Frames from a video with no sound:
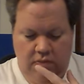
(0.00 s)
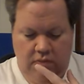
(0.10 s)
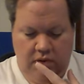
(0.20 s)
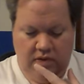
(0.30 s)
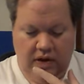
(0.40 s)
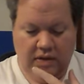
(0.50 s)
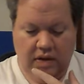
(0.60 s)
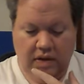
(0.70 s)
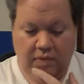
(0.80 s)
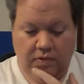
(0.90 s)
Which I
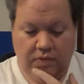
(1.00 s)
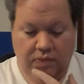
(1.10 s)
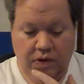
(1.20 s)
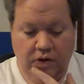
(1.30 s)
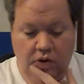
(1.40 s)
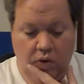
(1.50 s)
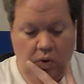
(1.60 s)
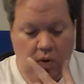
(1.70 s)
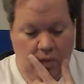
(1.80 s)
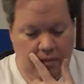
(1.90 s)
thought that was pretty
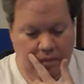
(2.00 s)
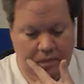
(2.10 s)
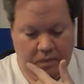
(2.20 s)
cool.